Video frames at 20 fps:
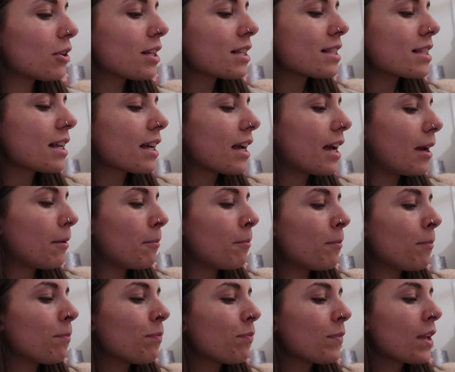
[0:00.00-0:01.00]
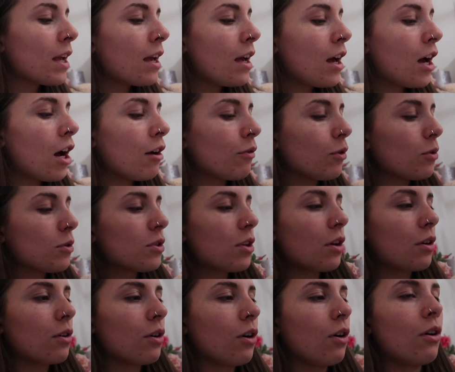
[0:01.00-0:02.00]
gonna stick in. I've
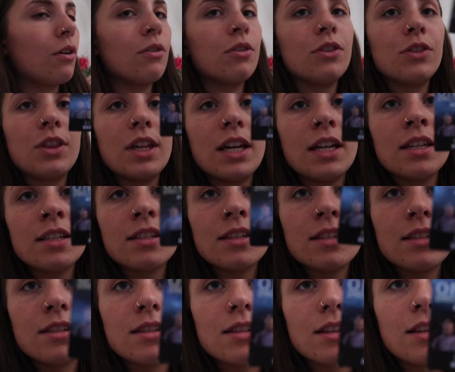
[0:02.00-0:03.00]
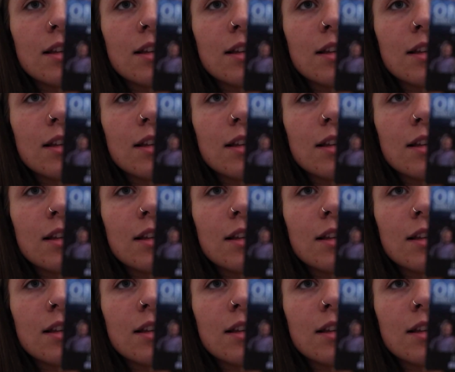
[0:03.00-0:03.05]
also got this